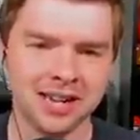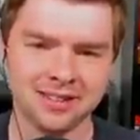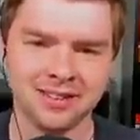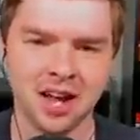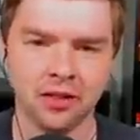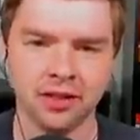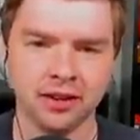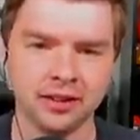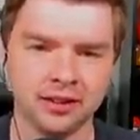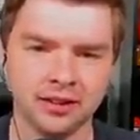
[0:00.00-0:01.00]
that's
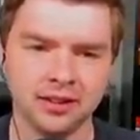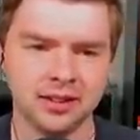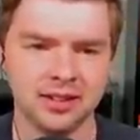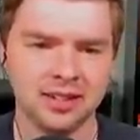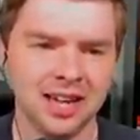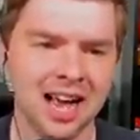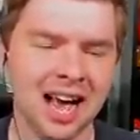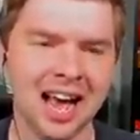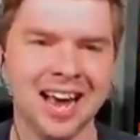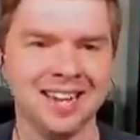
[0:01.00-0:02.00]
nothing.
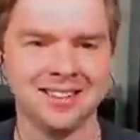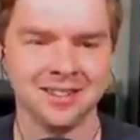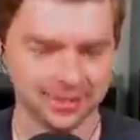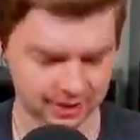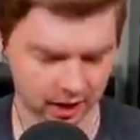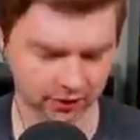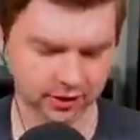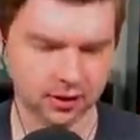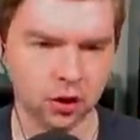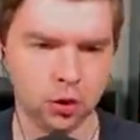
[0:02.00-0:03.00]
That's
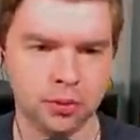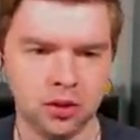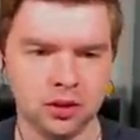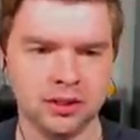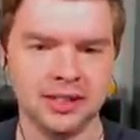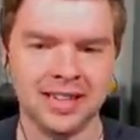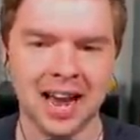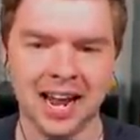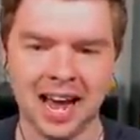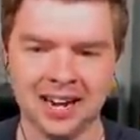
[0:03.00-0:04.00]
nothing, Numel.
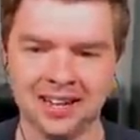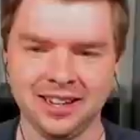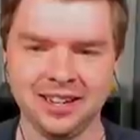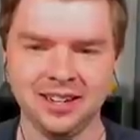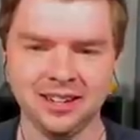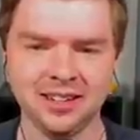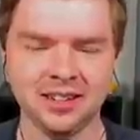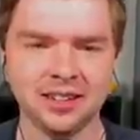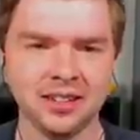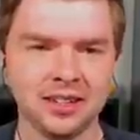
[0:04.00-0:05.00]
Get out of here.
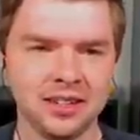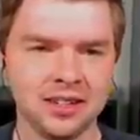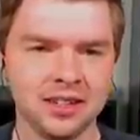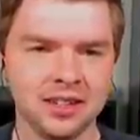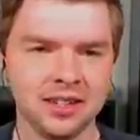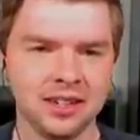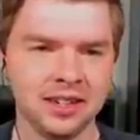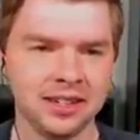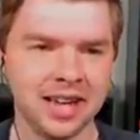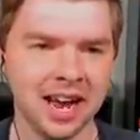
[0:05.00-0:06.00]

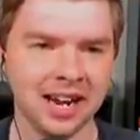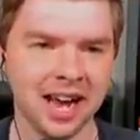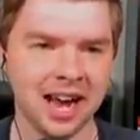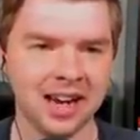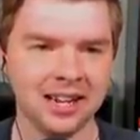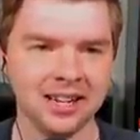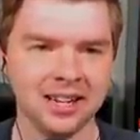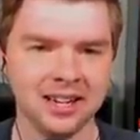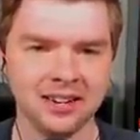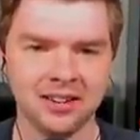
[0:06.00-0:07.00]
Get out of
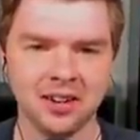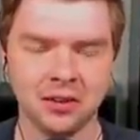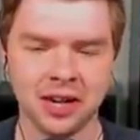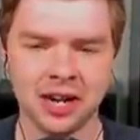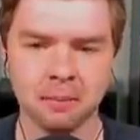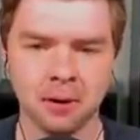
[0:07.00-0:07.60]
here. Okay,